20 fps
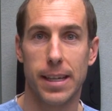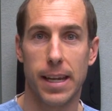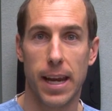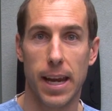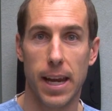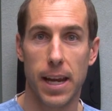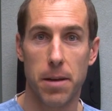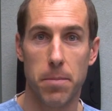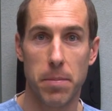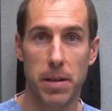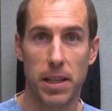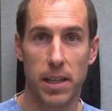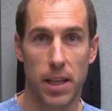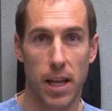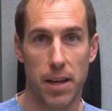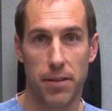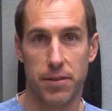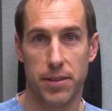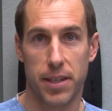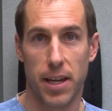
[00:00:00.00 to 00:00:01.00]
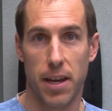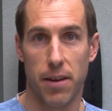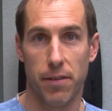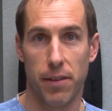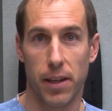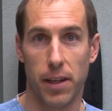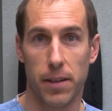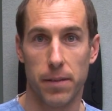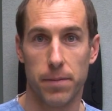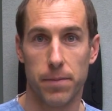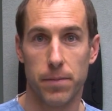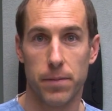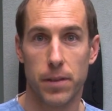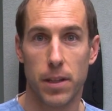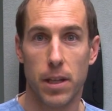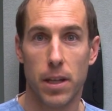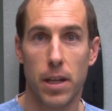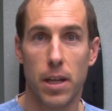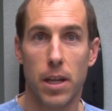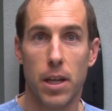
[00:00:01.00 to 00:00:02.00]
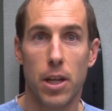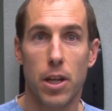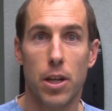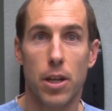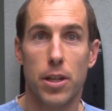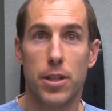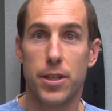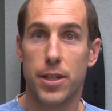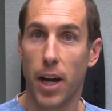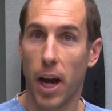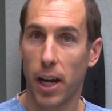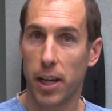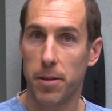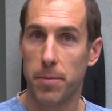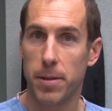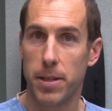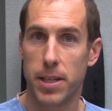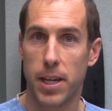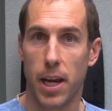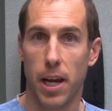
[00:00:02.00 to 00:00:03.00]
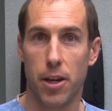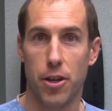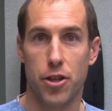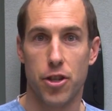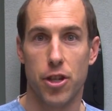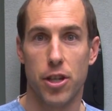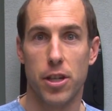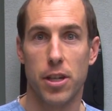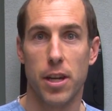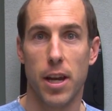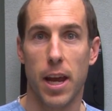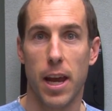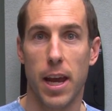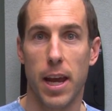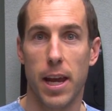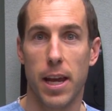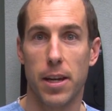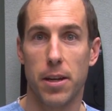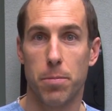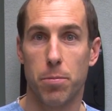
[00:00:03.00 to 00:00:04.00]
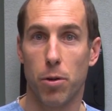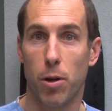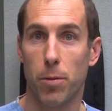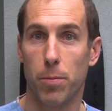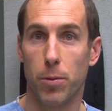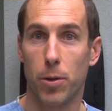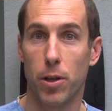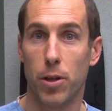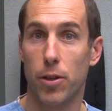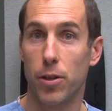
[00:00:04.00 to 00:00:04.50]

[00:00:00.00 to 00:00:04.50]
can be life-saving. Documentation and appropriate